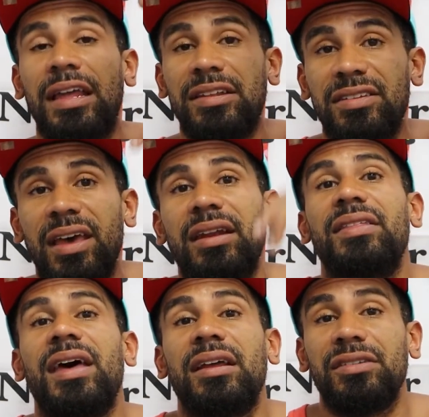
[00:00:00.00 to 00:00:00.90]
antenna
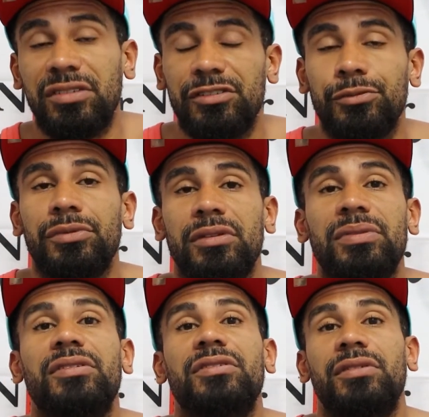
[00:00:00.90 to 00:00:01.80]
that exists
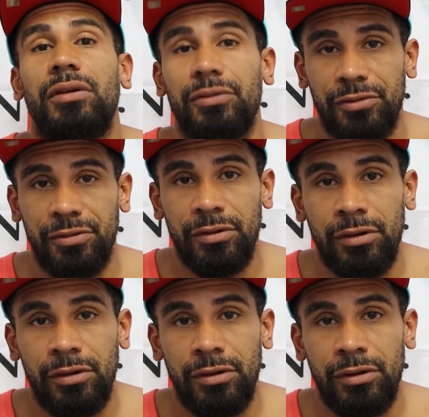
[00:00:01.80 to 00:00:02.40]
within the self.